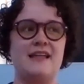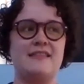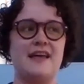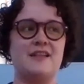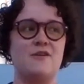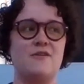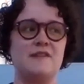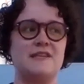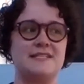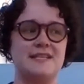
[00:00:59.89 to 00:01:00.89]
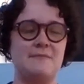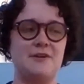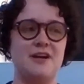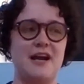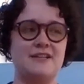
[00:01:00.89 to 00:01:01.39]
And then over the summer,
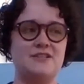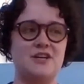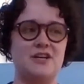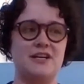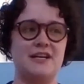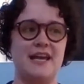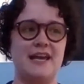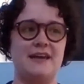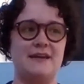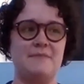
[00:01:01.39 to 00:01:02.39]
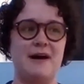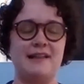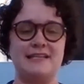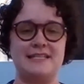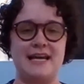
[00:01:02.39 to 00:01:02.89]
I took a
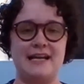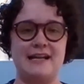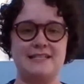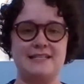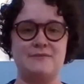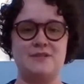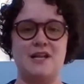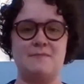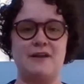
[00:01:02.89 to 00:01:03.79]
poli-sci class that was all